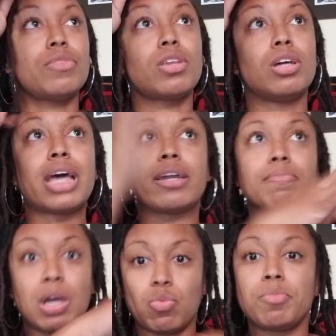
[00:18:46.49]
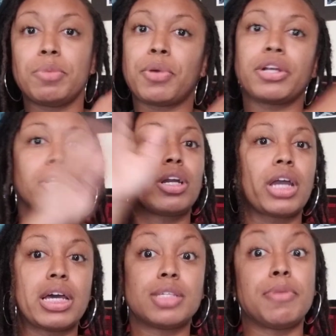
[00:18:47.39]
Like, my woman partner
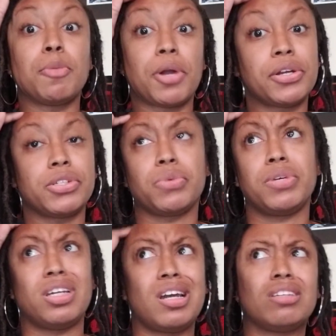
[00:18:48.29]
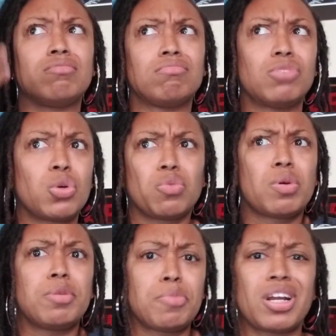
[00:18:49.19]
has male partners and whatnot. Or
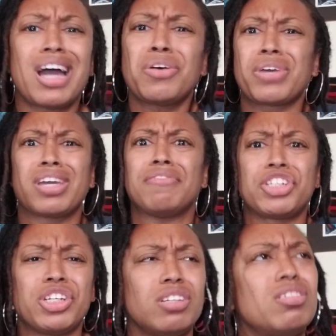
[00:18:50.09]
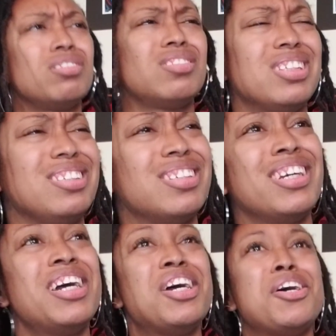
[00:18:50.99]
women partner. I don't give a shit.
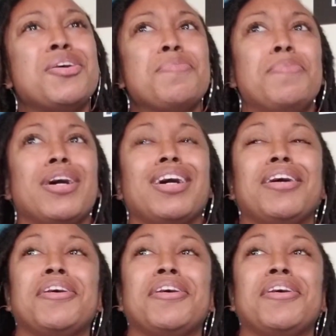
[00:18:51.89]
But